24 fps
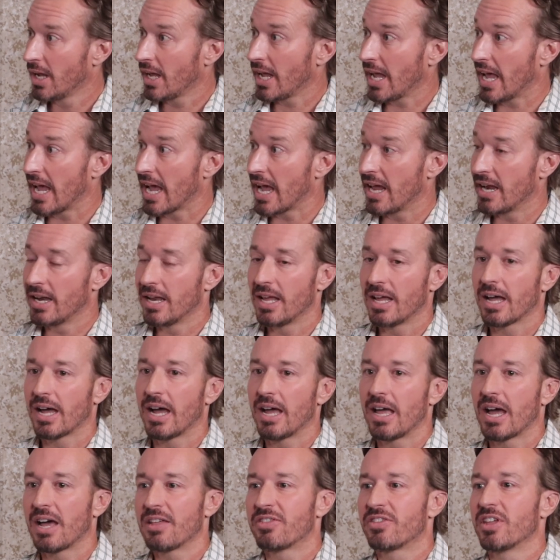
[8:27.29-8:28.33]
And
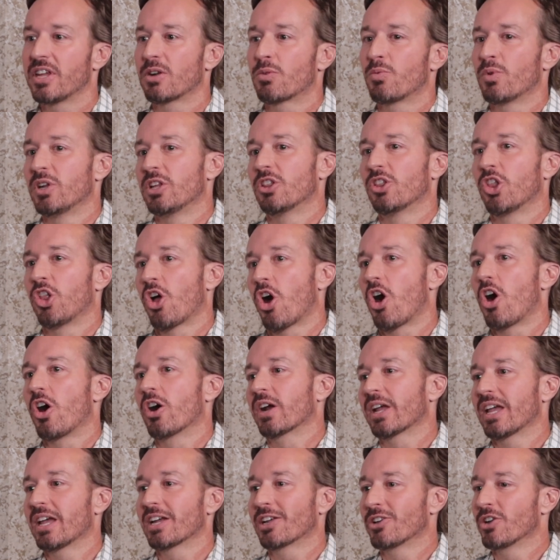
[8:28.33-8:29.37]
I think we
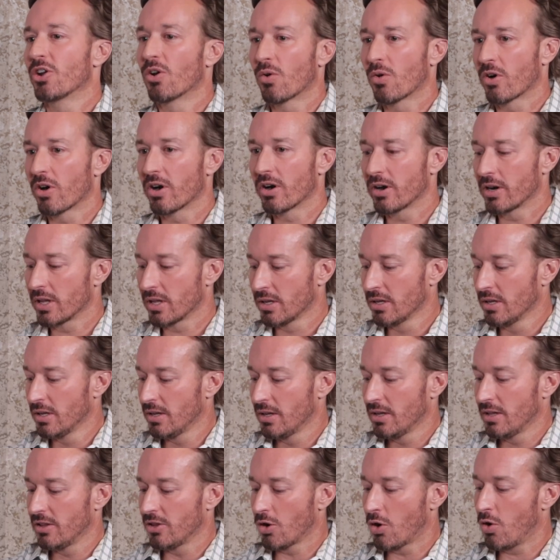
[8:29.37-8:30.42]
long ignored
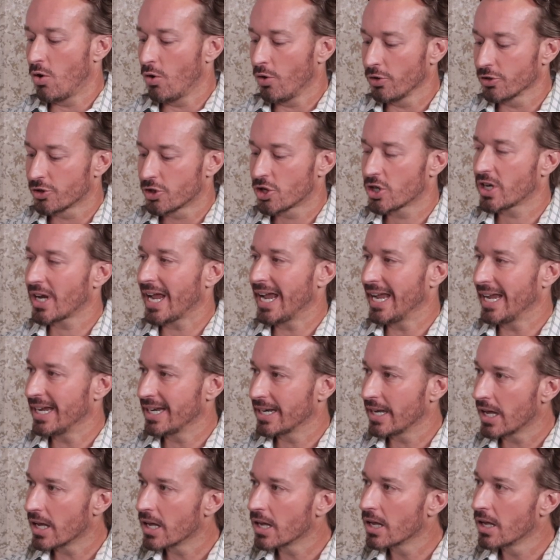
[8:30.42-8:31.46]
the whole
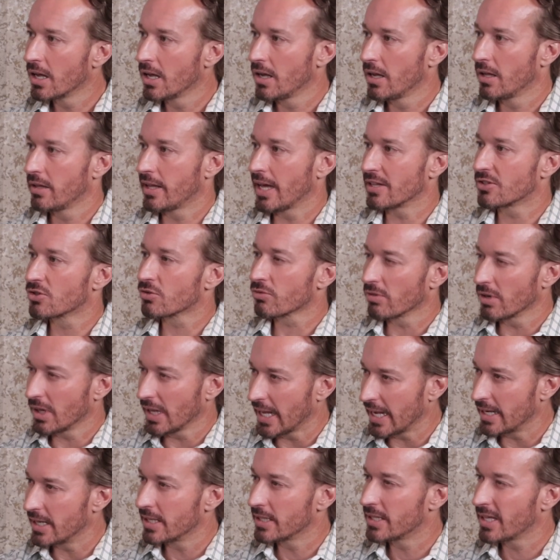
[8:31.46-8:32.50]
chain that's
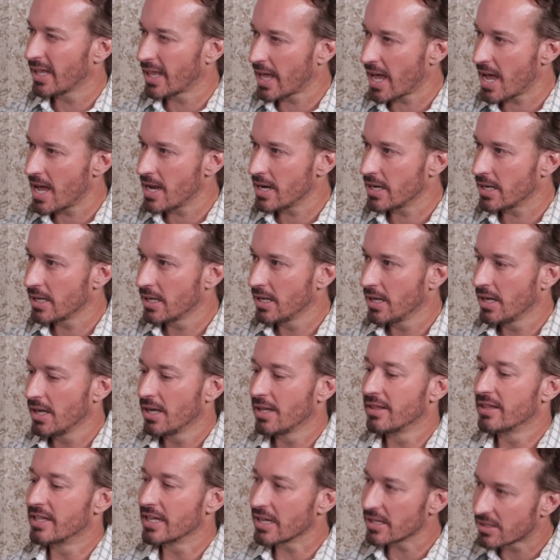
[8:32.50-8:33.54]
related to that.
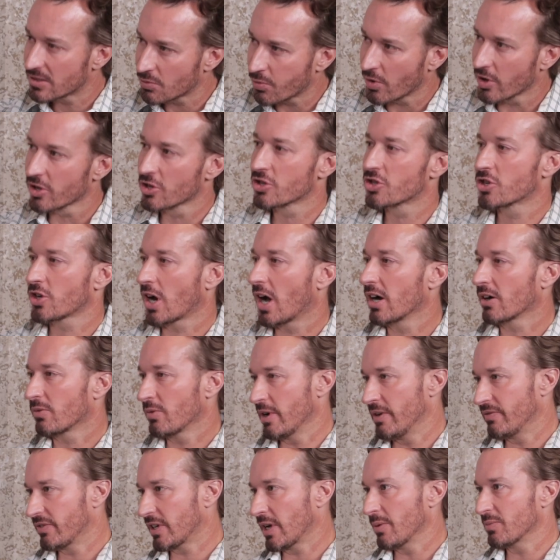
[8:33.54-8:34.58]
This where
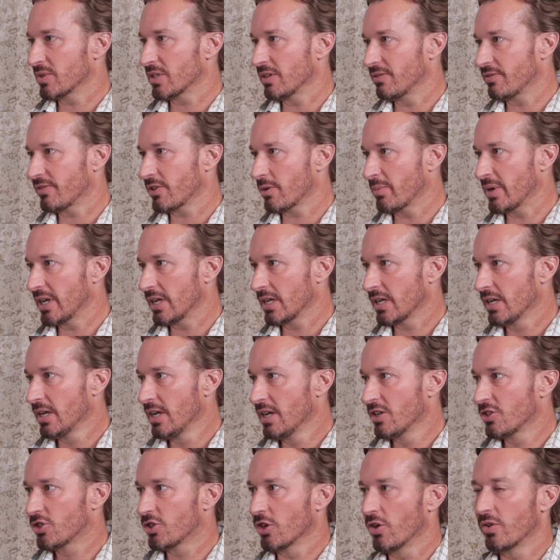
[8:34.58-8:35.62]
Shockwave comes in for me.
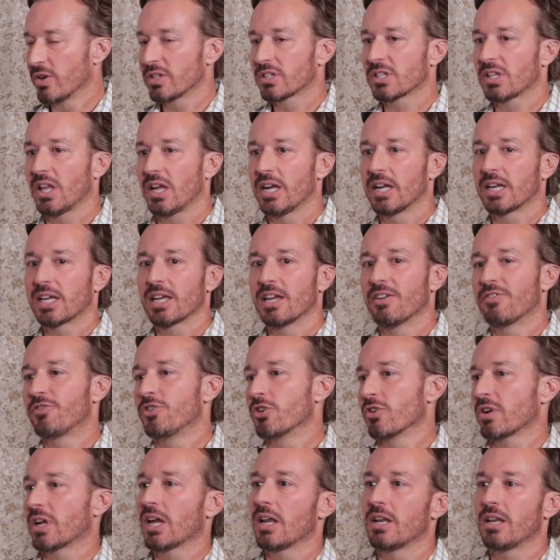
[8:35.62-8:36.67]
So it's like, if
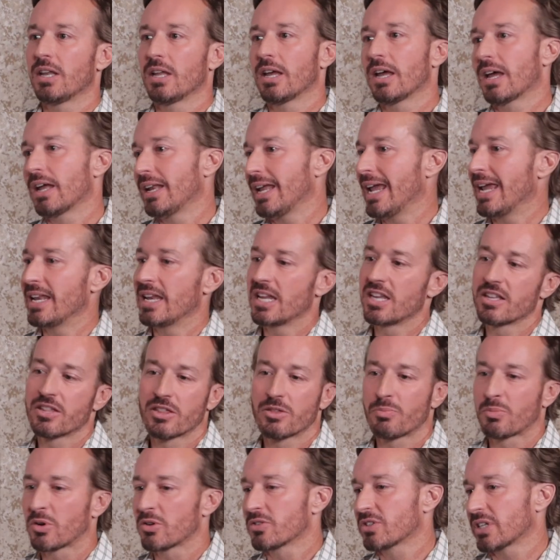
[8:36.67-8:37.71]
you're getting that
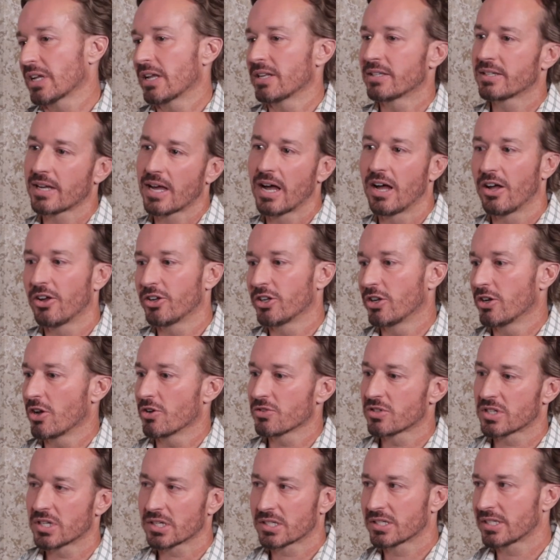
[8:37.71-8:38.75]
80th
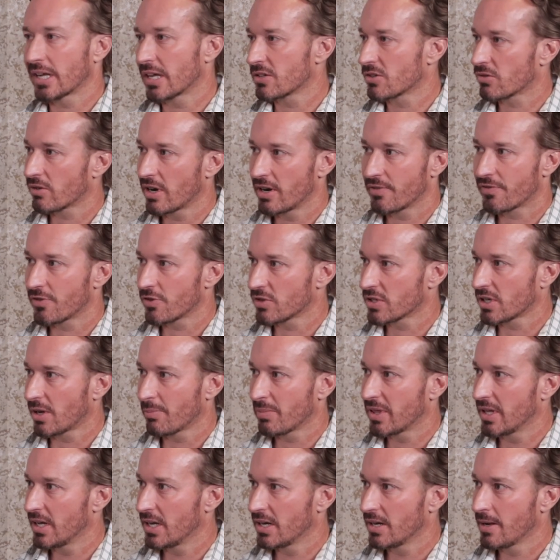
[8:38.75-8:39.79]
percentile, success rate for
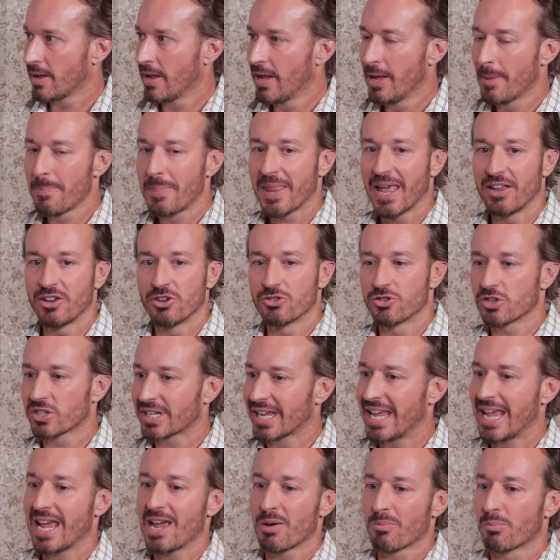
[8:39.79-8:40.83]
something, and you just
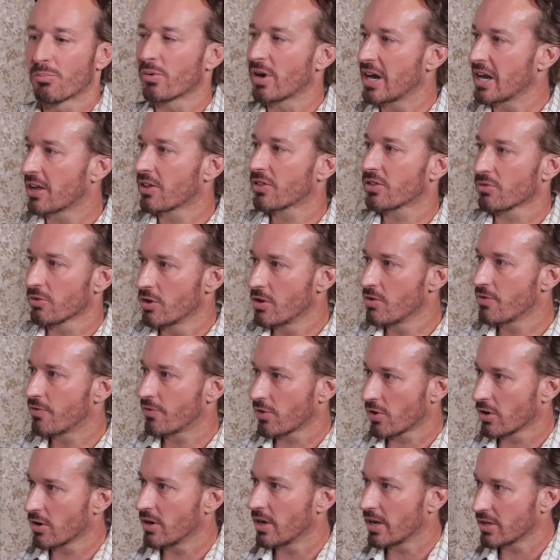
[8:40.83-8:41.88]
can't break through
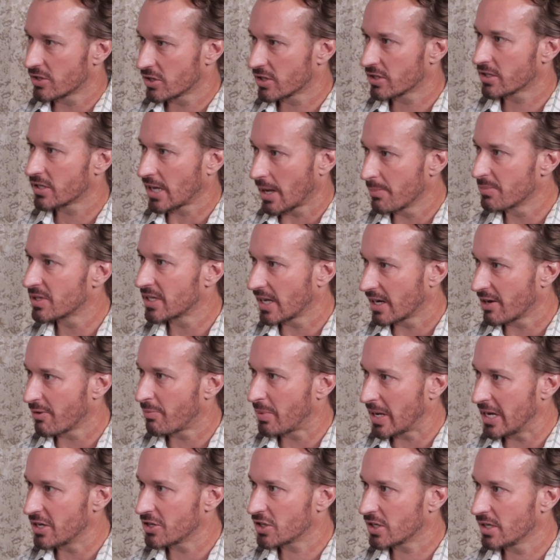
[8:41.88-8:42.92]
for a subset of
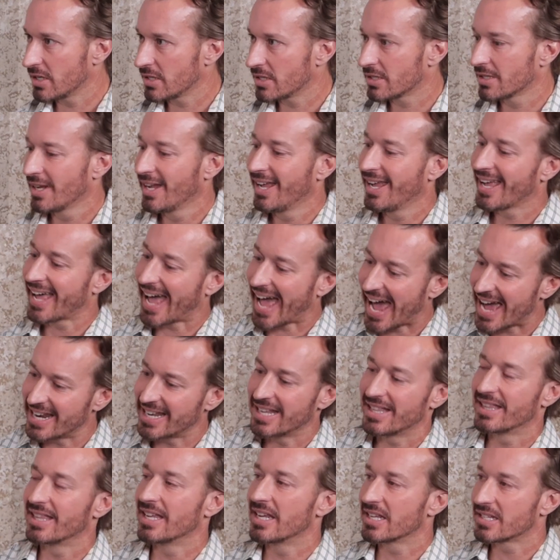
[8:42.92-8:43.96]
patients,
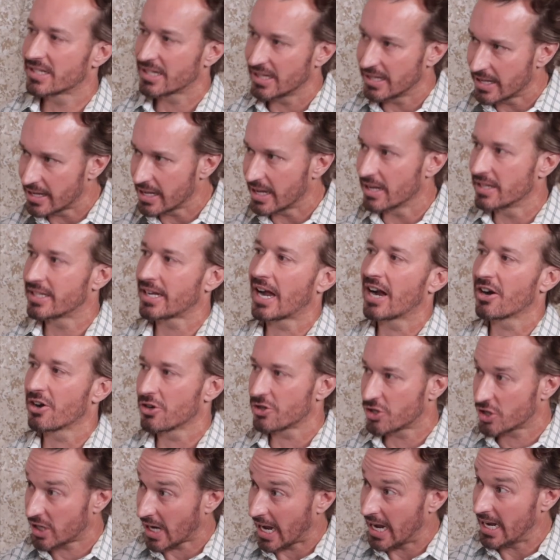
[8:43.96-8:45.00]
adding this in the entire
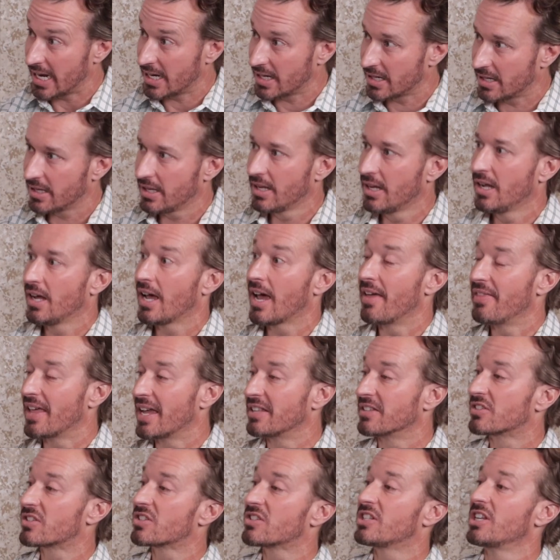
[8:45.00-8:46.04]
chain, and
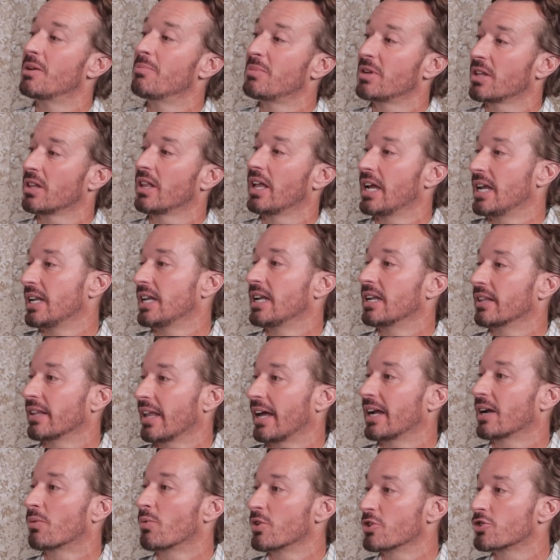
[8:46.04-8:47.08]
then stimulating
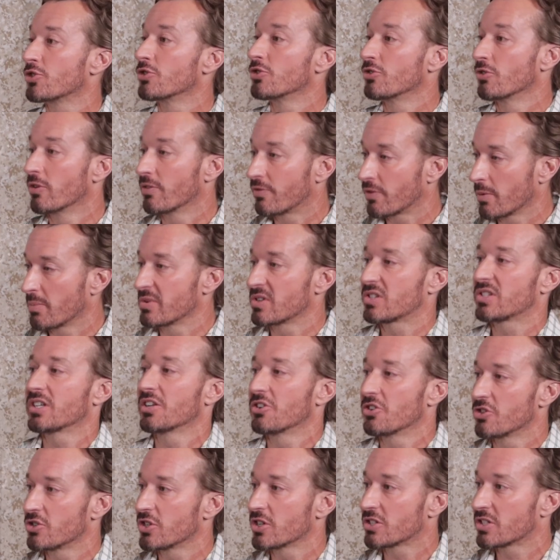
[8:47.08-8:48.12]
like what you're doing from a
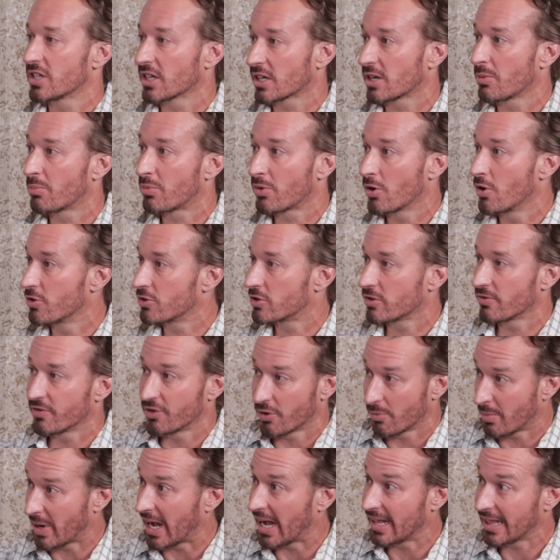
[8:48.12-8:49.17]
synergistic approach of
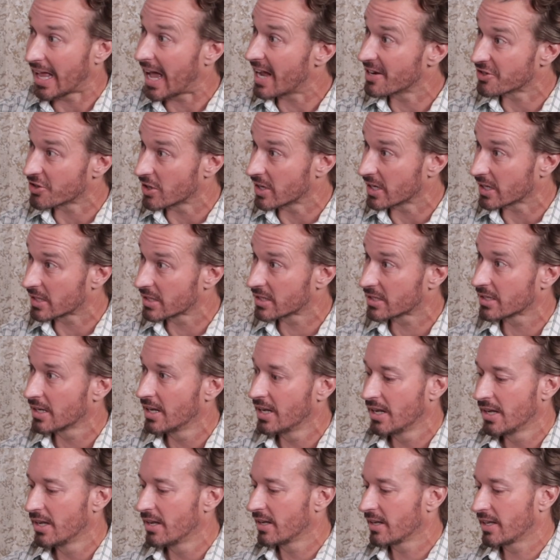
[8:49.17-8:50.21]
your biologics,
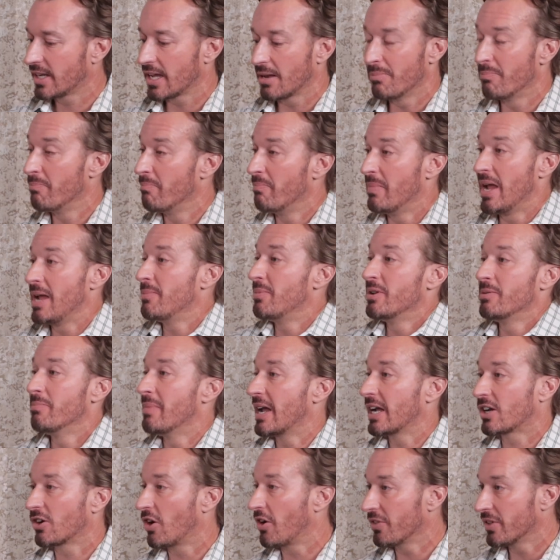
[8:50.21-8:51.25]
can maybe
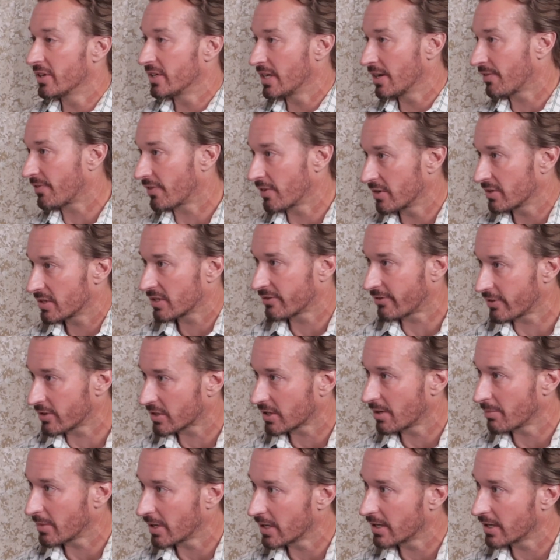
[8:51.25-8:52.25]
make all the difference for somebody.